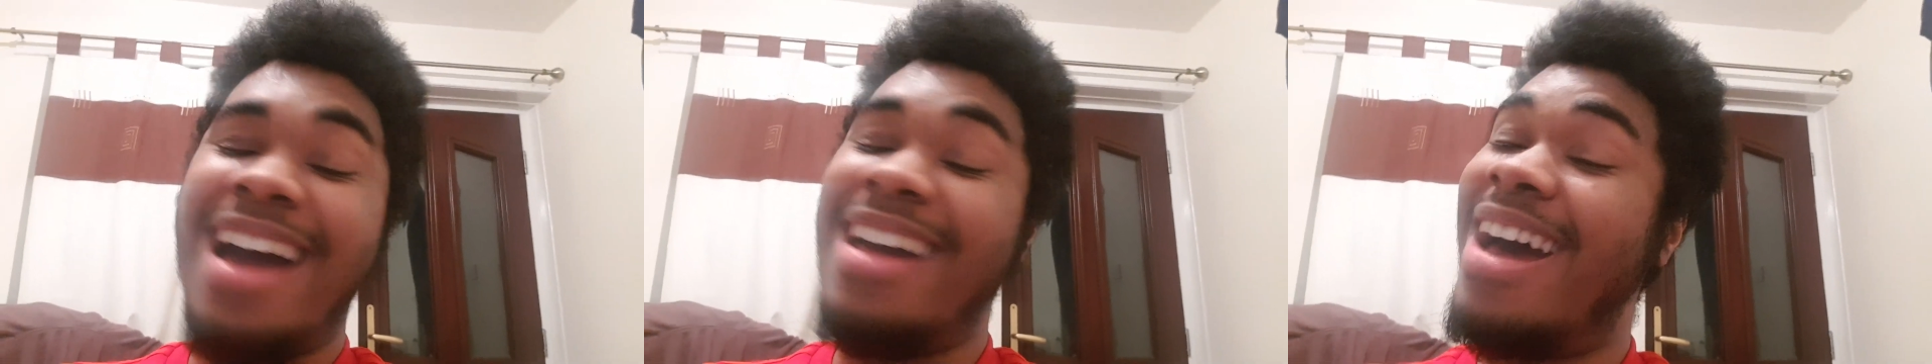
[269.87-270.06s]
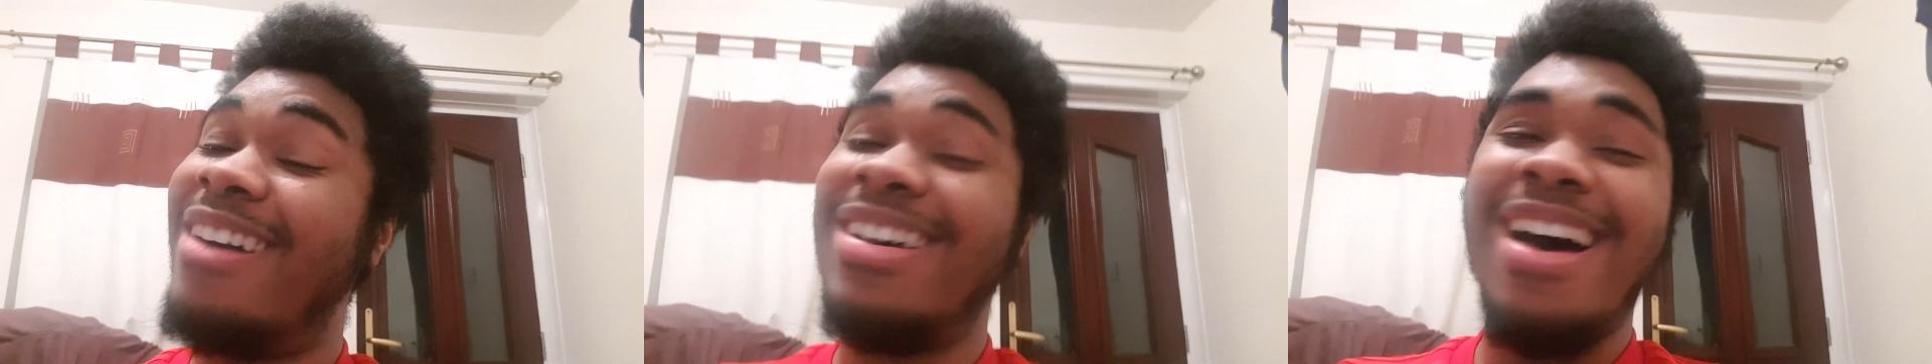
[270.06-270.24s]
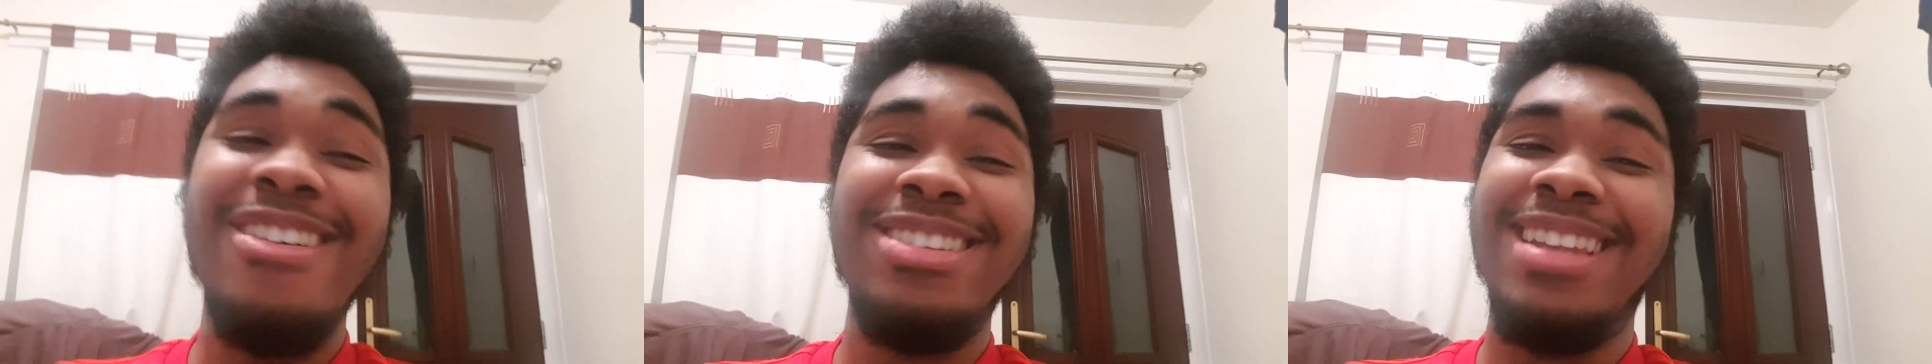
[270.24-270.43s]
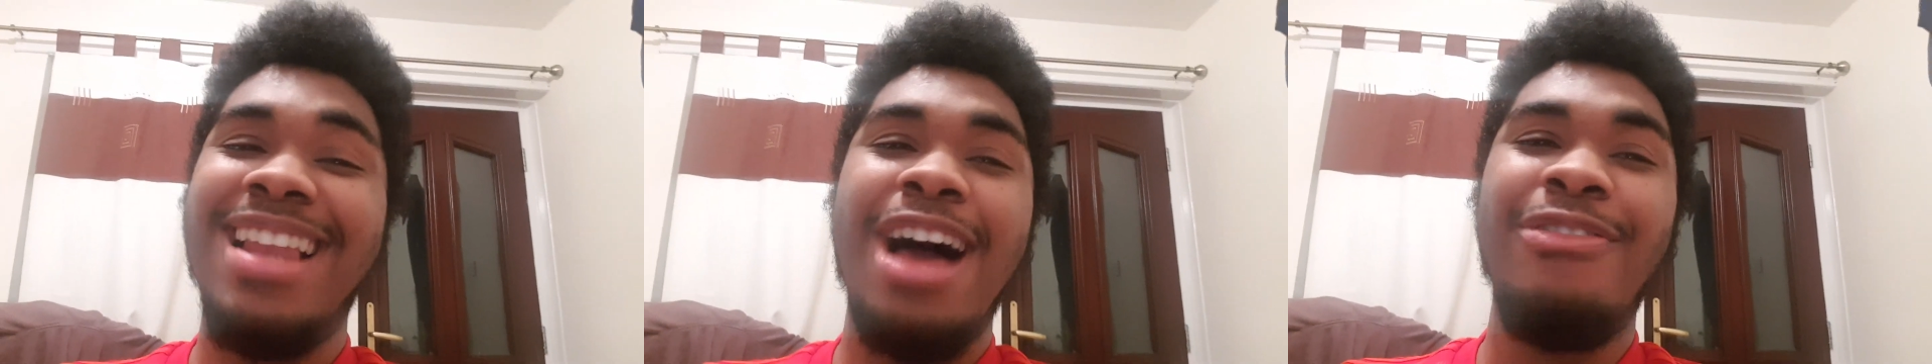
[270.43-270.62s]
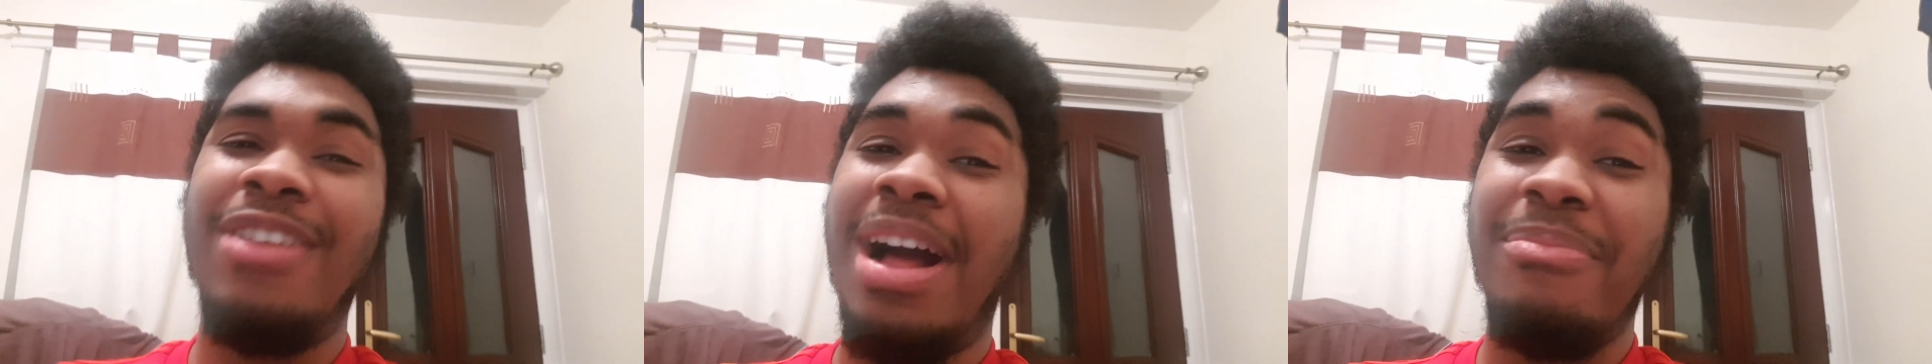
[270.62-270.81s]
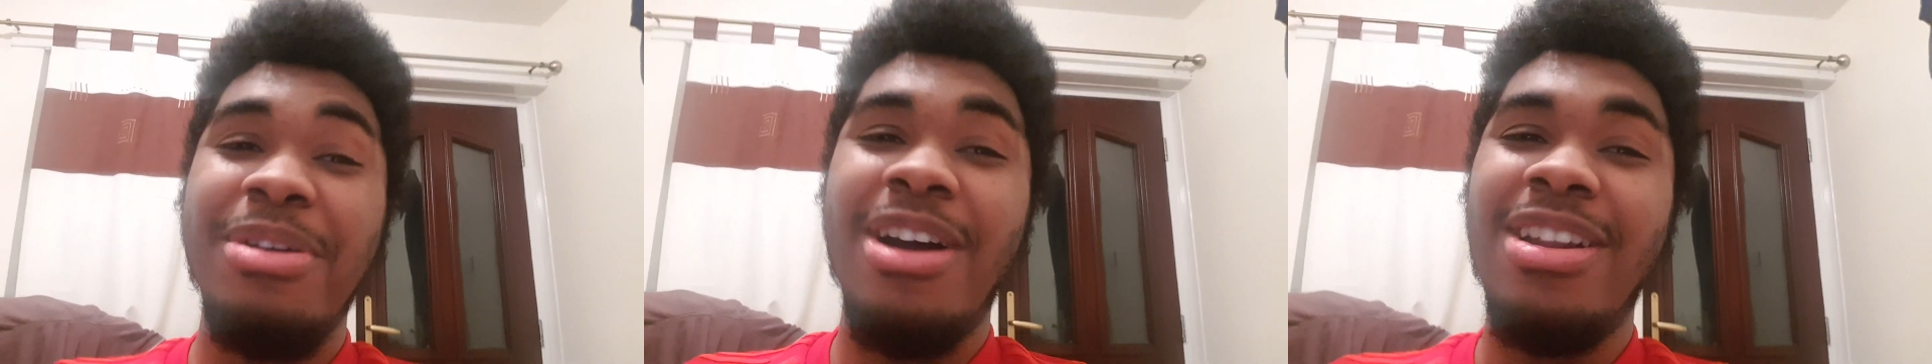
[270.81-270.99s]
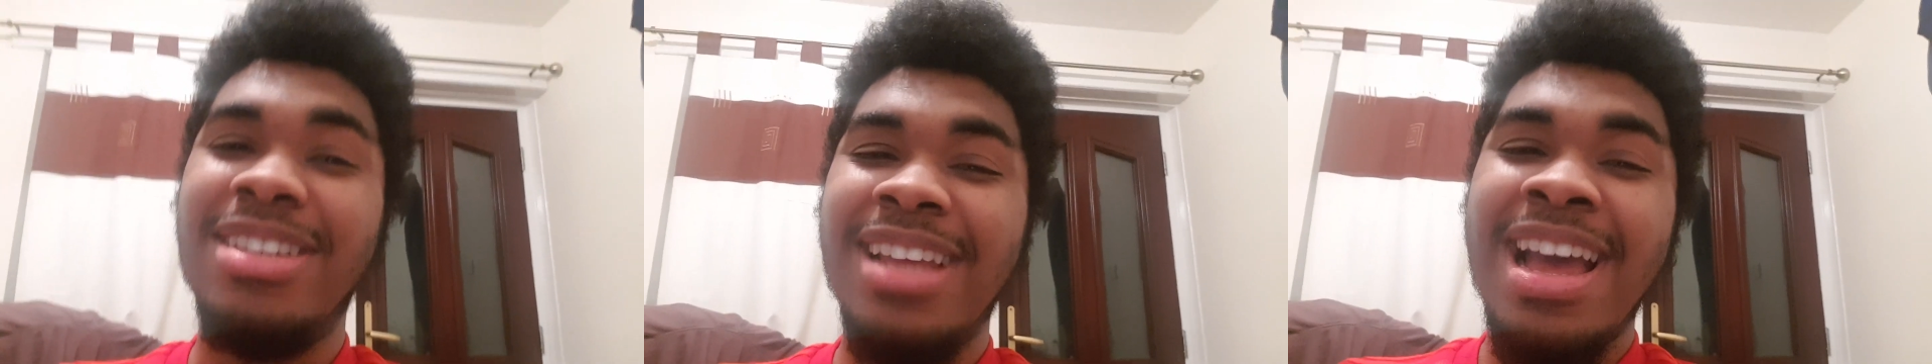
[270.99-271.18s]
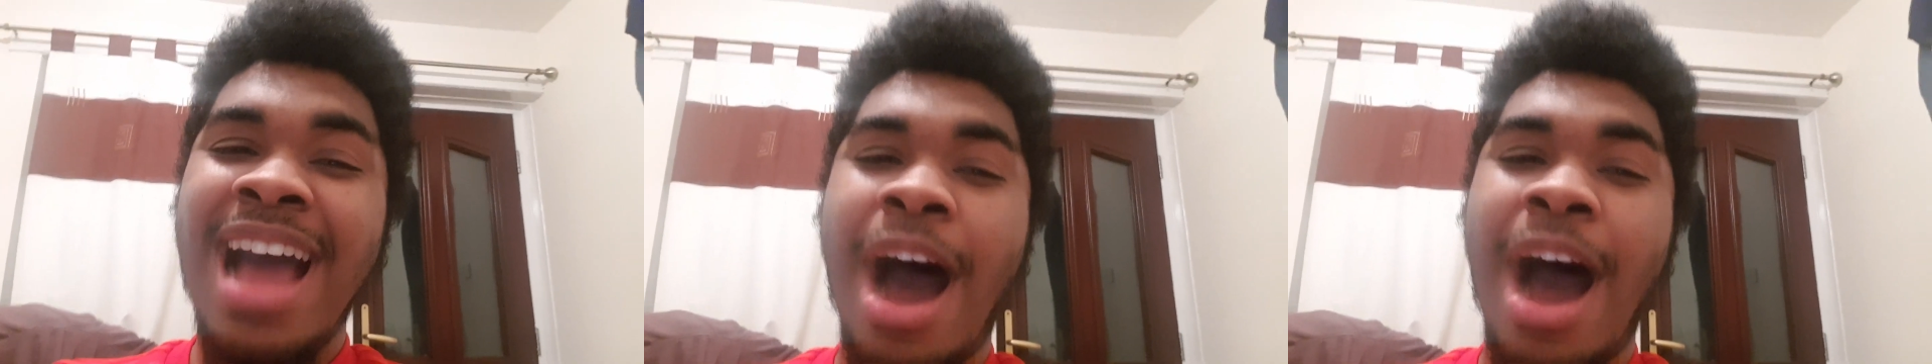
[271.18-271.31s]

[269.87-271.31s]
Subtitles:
I was laughing, I'll be honest.